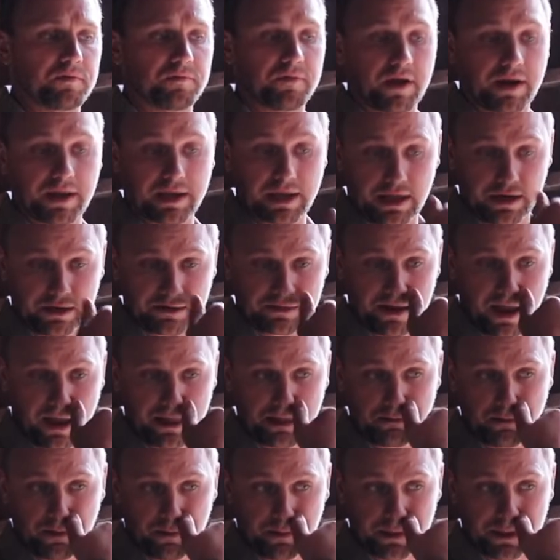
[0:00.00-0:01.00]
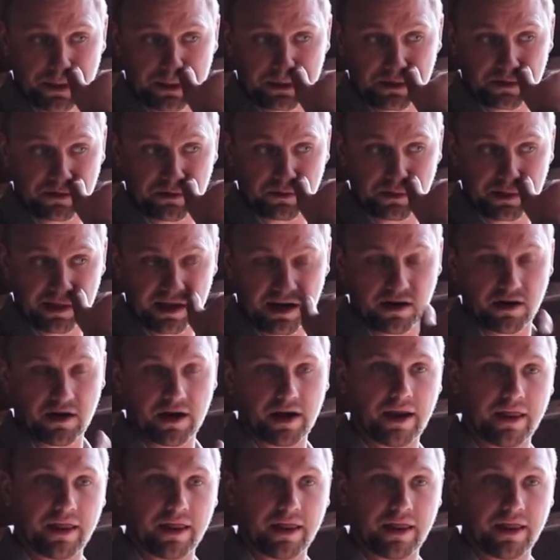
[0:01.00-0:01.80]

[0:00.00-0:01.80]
finding out exactly what we need to do there.